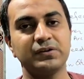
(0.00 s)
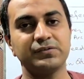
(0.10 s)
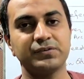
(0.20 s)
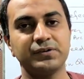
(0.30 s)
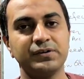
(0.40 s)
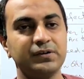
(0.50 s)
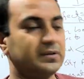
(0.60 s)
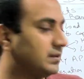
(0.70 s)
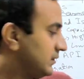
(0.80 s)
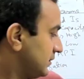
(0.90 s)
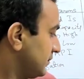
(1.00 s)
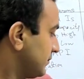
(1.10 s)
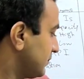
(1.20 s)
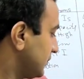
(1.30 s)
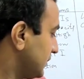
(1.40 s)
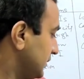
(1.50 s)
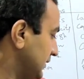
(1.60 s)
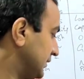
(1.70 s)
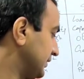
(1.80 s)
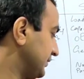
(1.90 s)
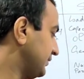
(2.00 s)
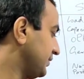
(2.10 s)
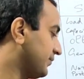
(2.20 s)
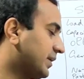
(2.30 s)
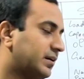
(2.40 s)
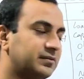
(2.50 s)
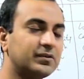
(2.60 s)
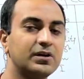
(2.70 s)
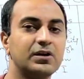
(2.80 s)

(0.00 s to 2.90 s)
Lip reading: result these defects.